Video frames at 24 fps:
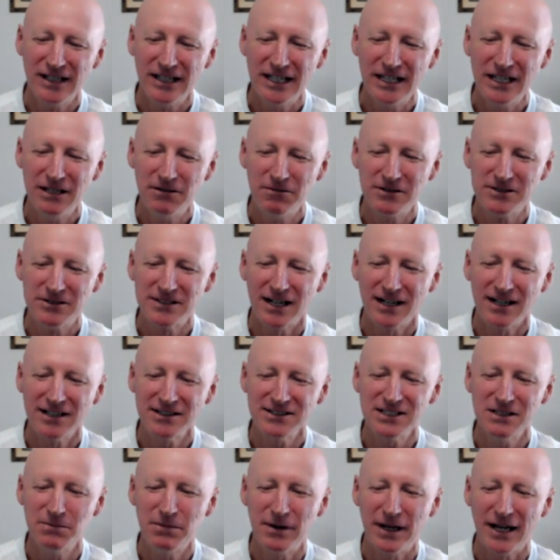he was
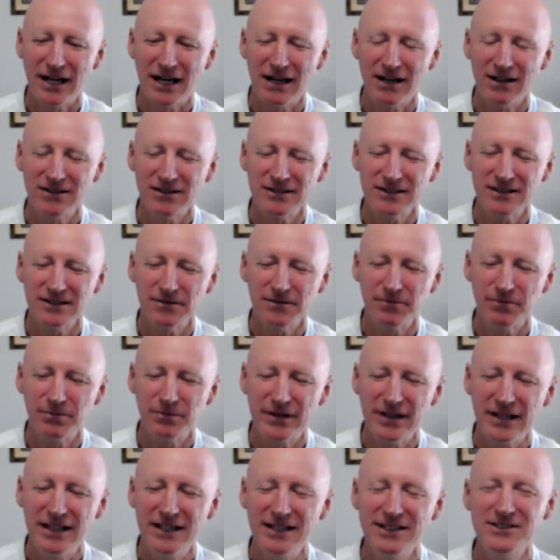asked about,
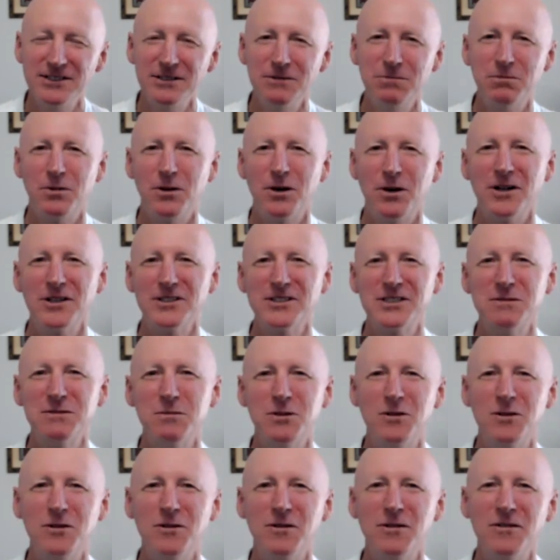is it
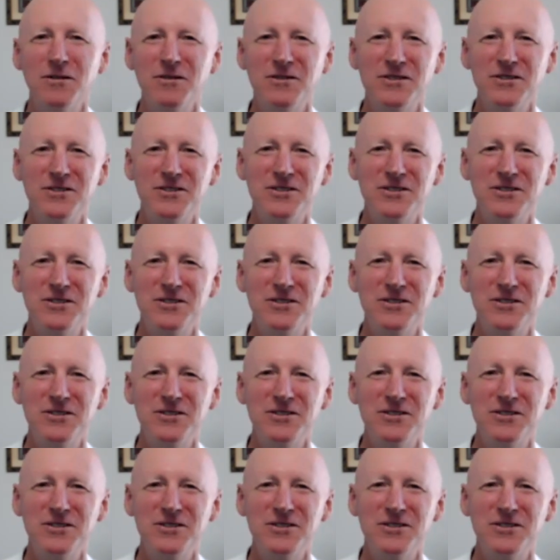possible